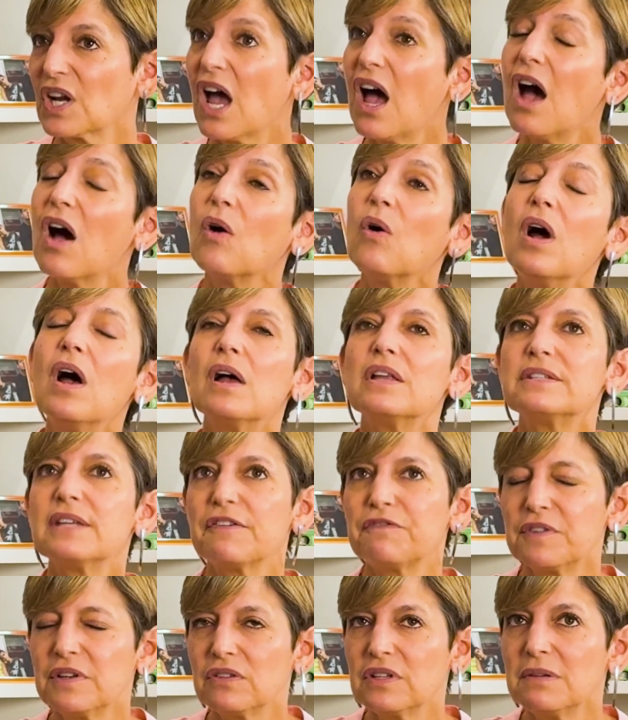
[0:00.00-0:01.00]
Oh,
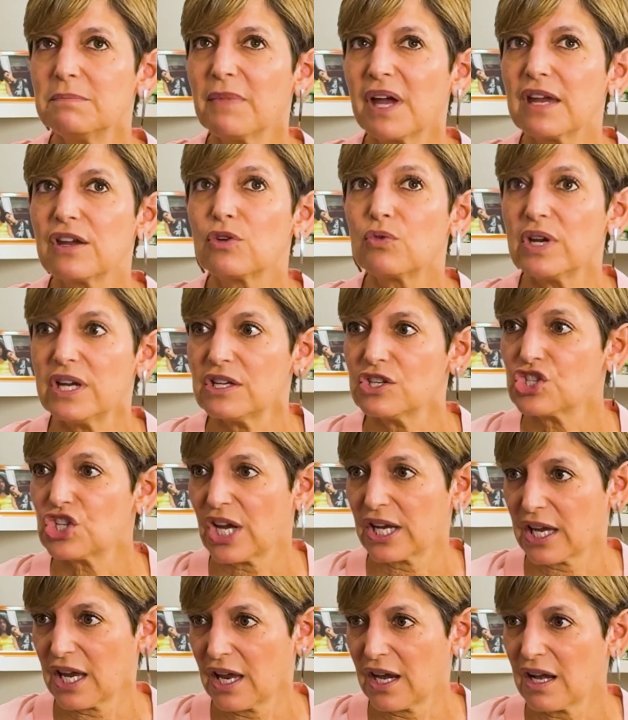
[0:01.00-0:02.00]
definitely my green
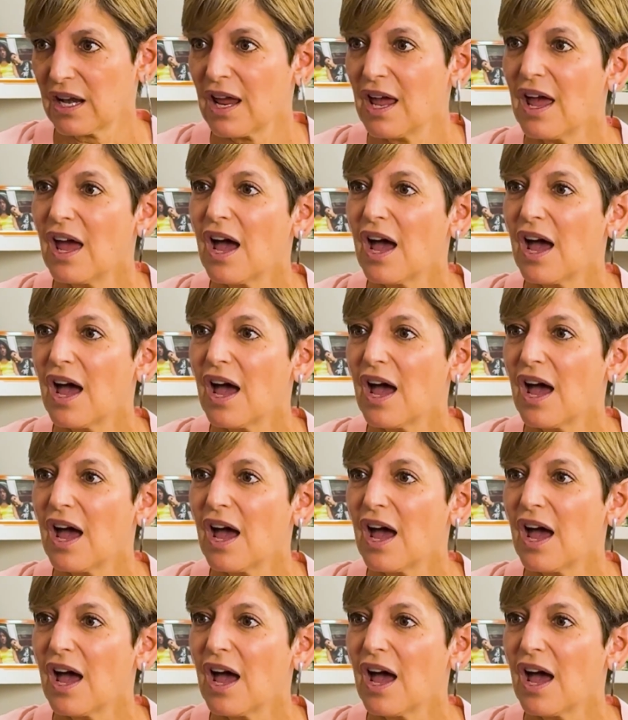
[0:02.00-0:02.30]
chicken.